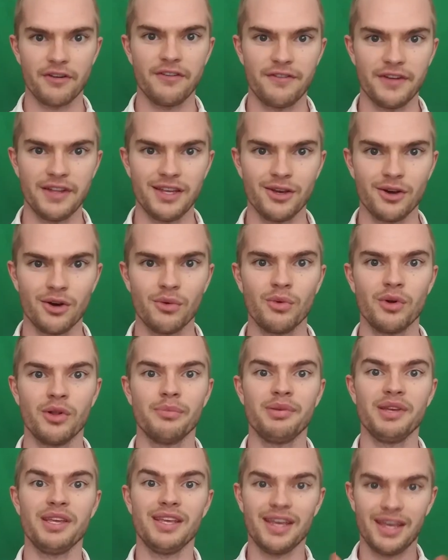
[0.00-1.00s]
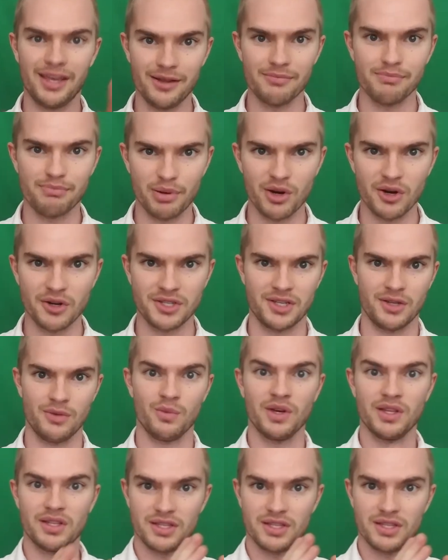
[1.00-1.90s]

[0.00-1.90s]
video will be in person with